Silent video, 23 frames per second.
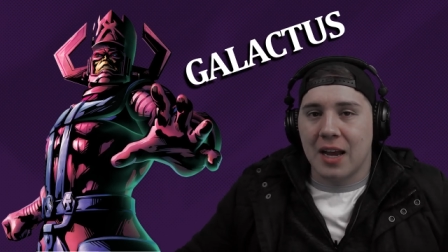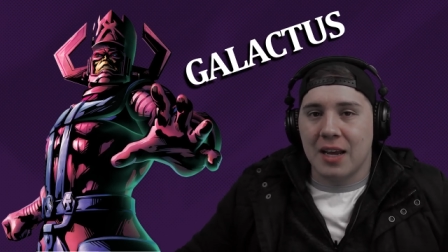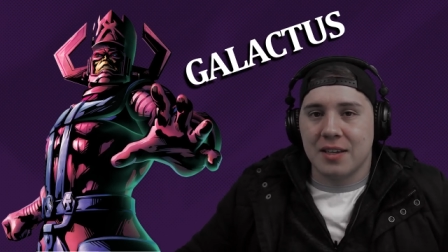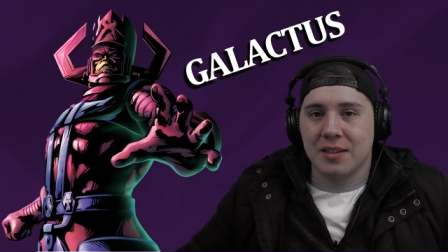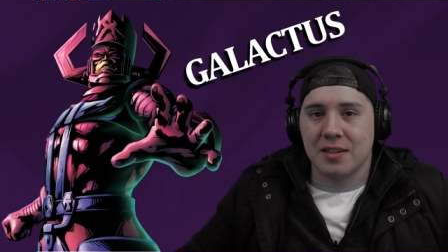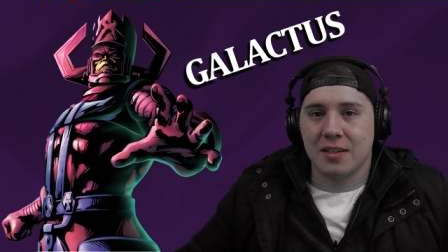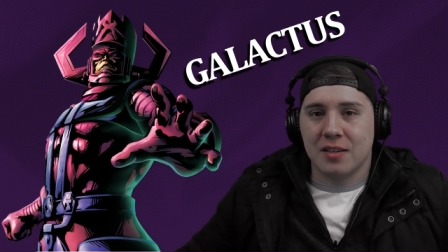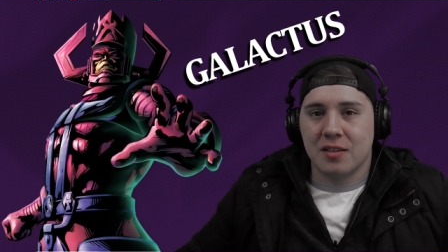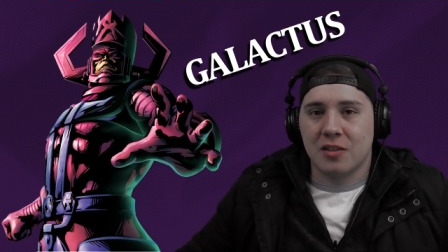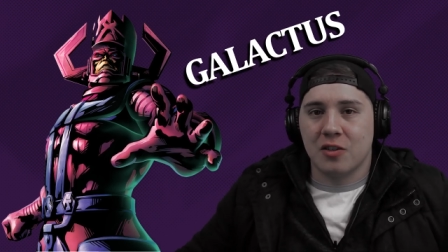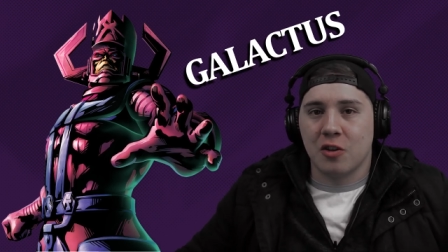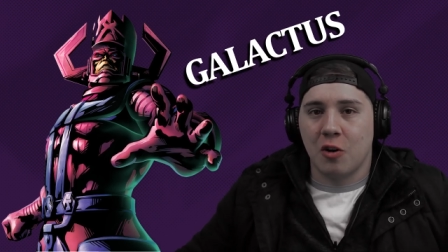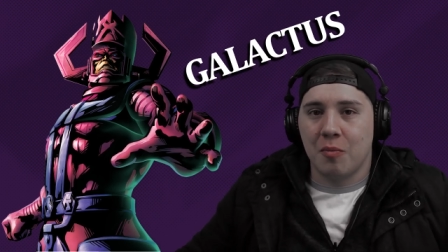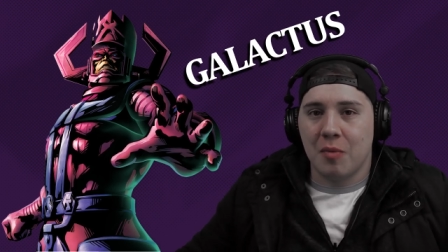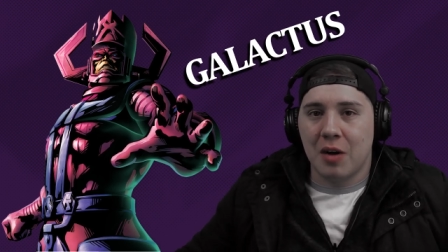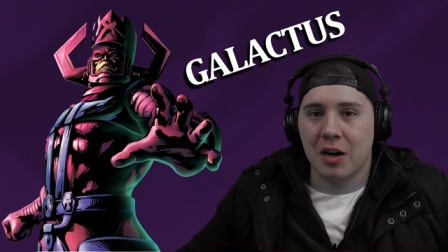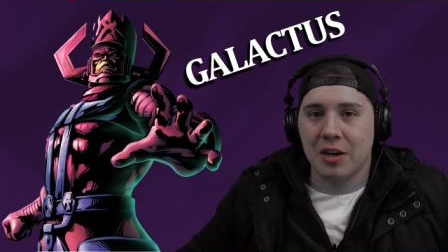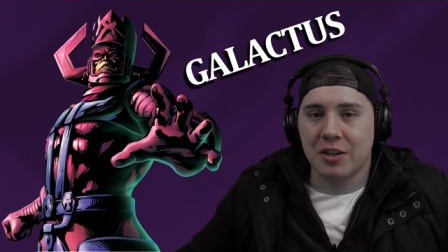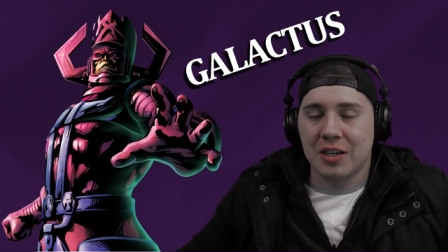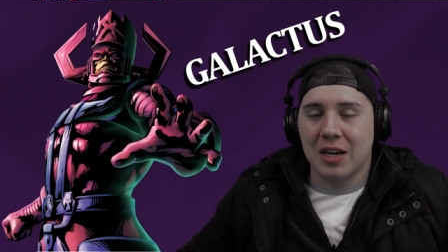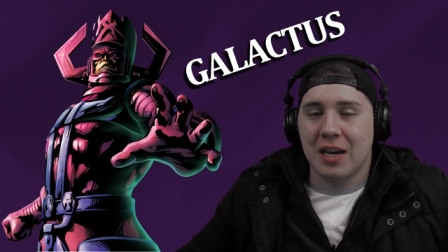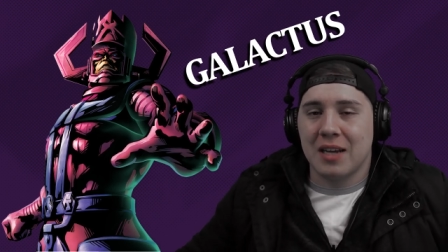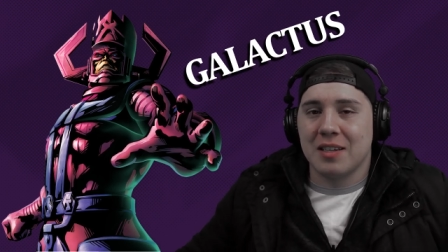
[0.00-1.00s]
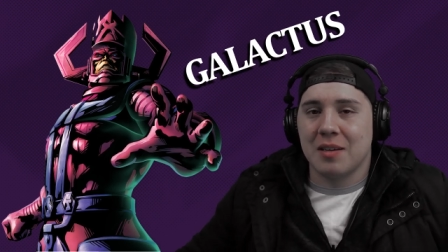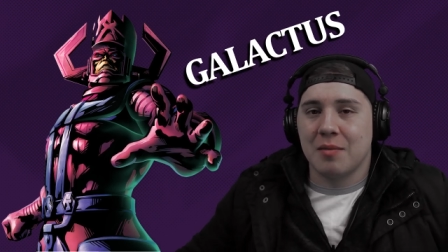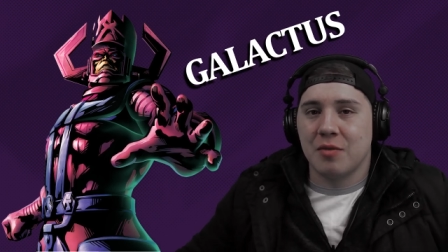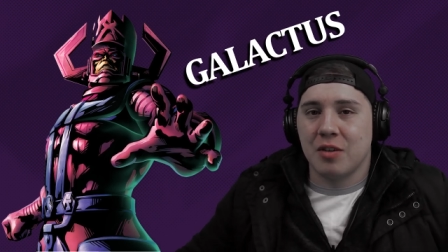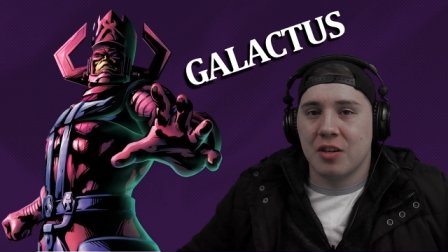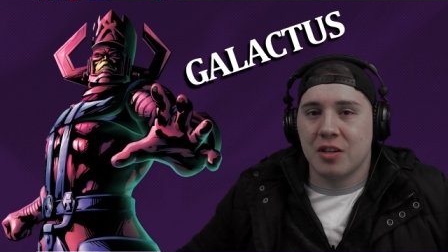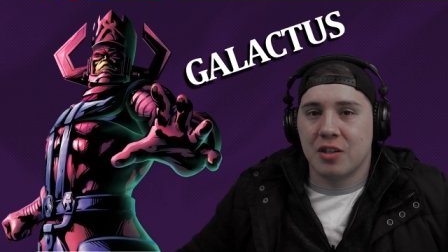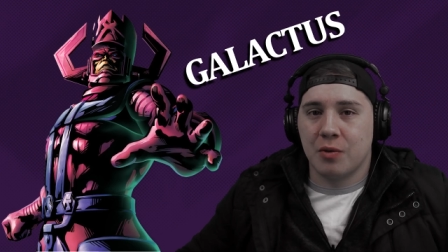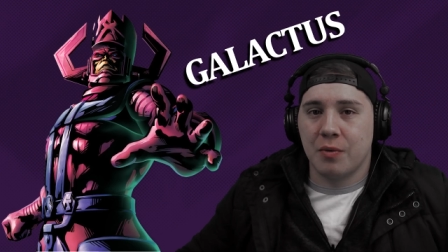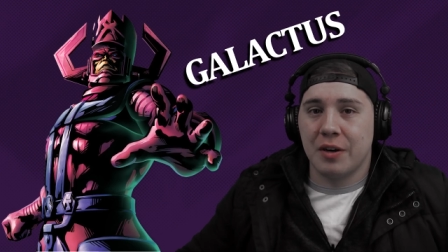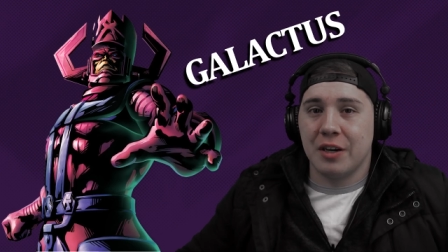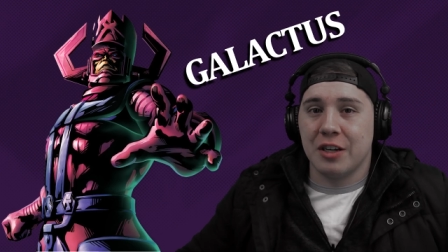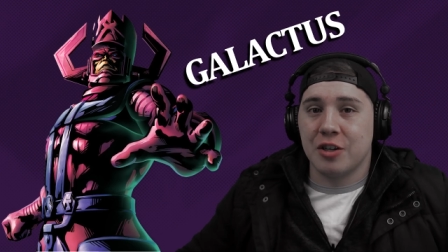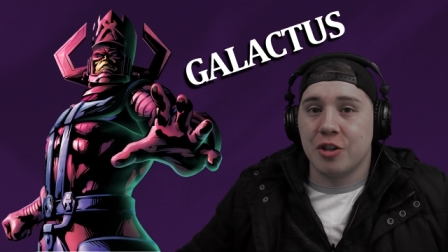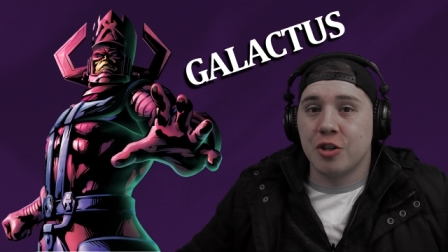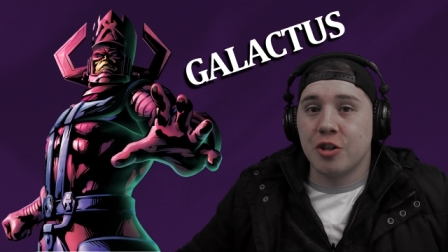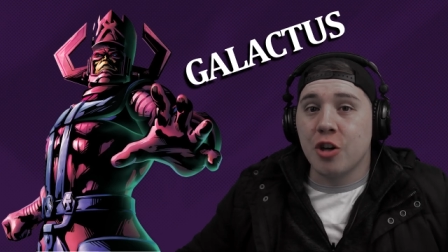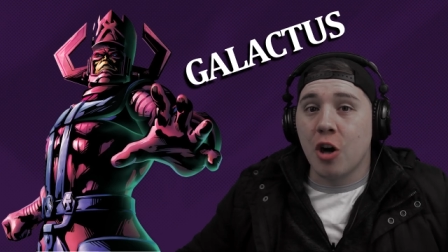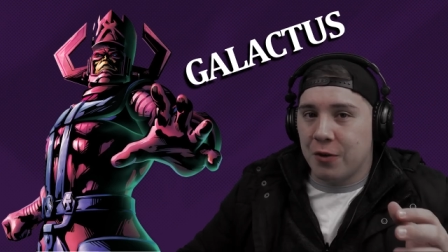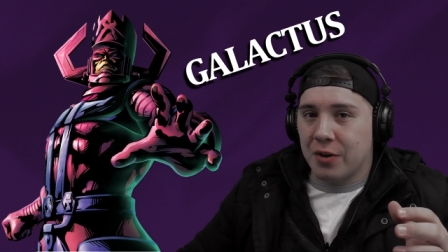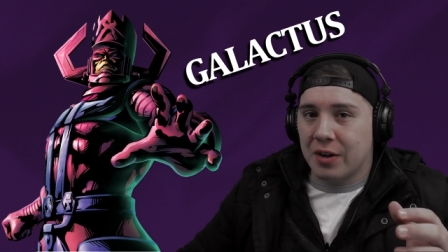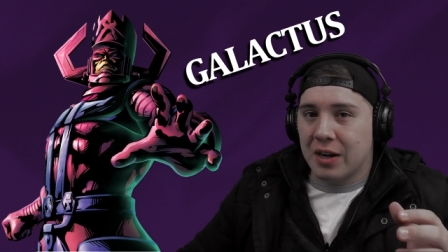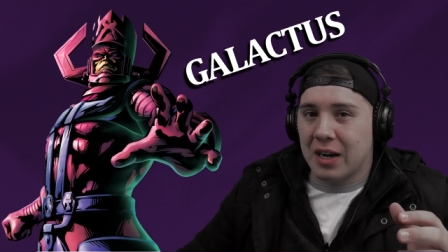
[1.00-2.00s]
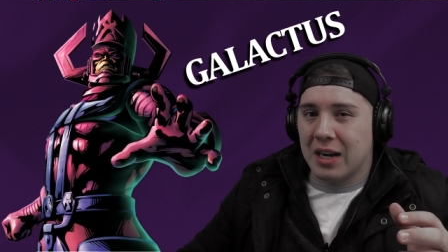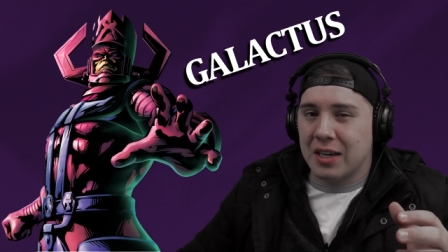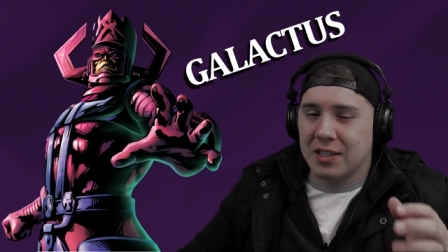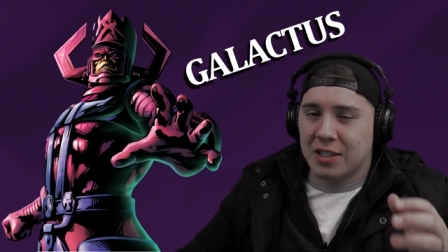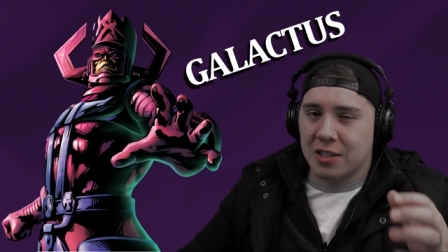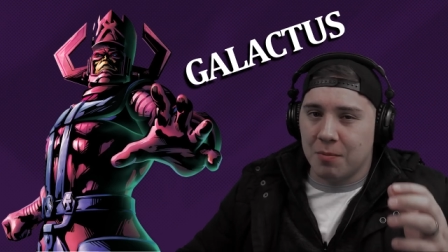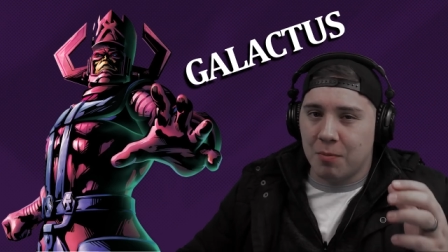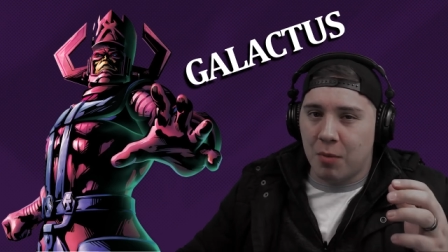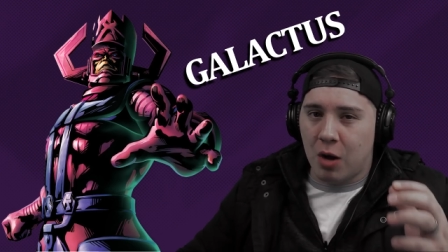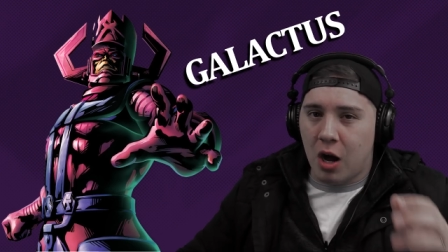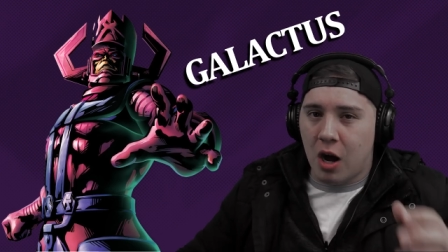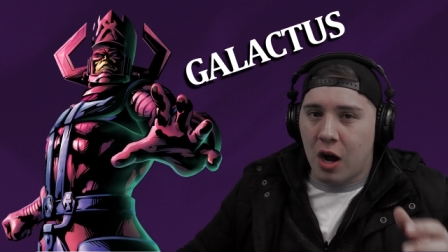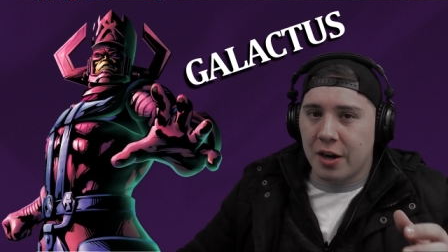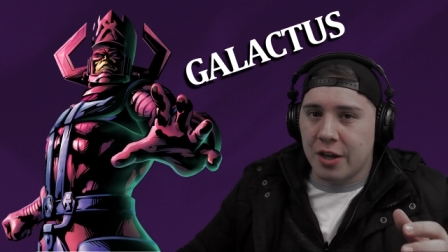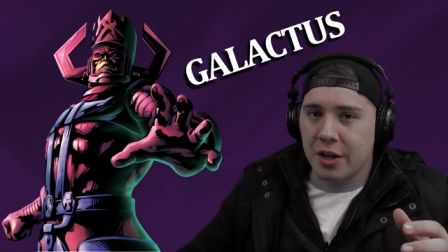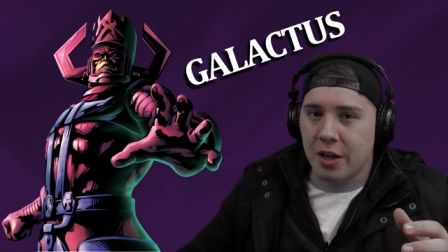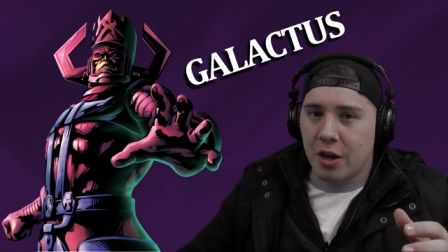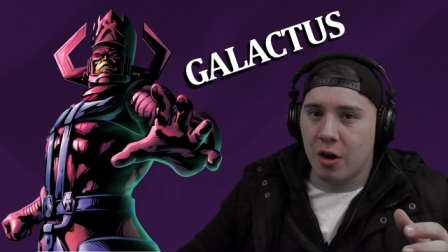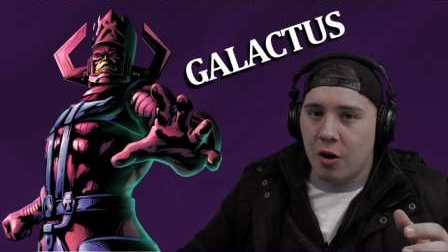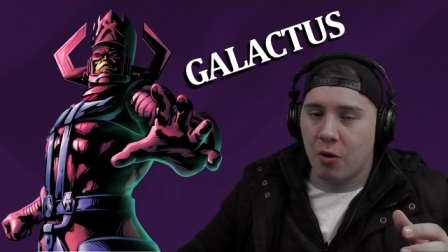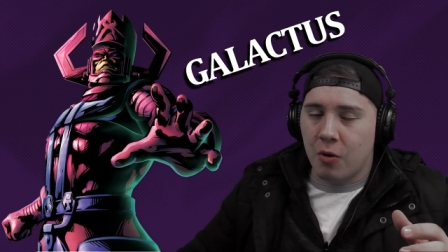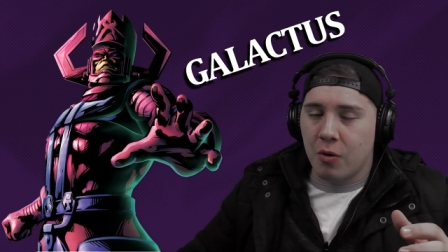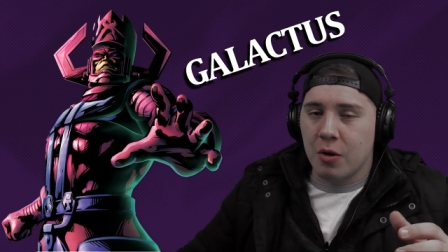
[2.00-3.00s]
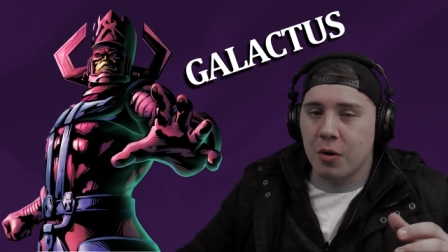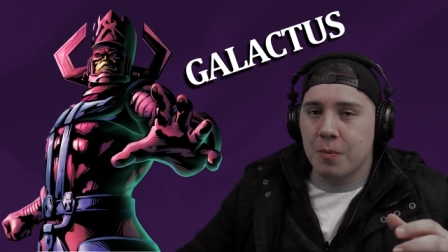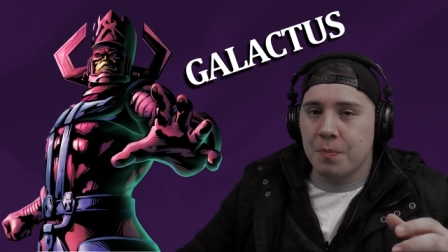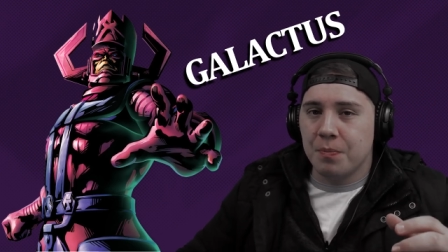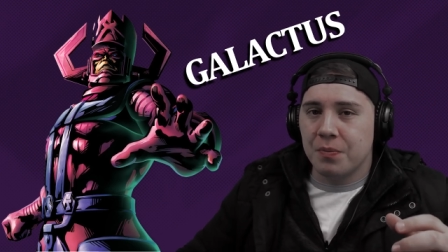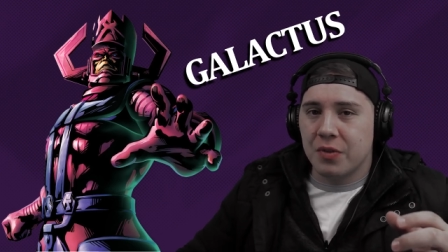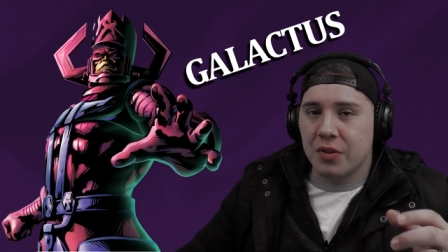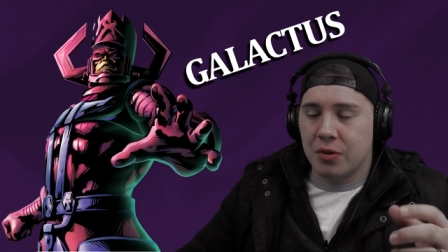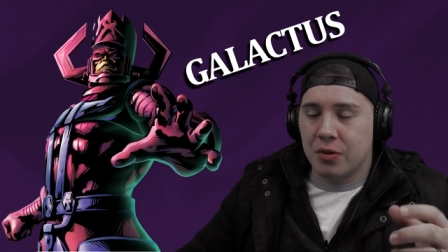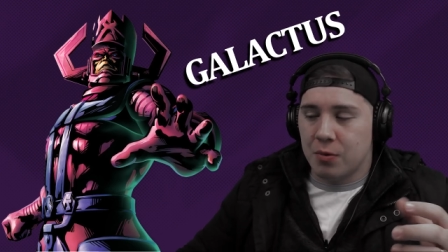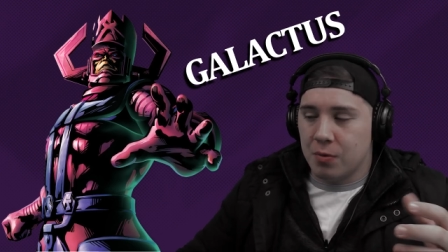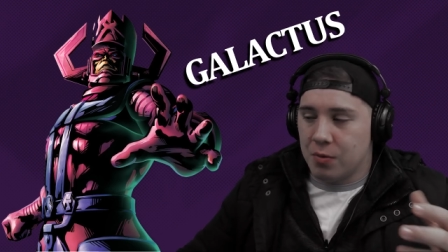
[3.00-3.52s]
guys so much as i'm just going to play for you guys some audio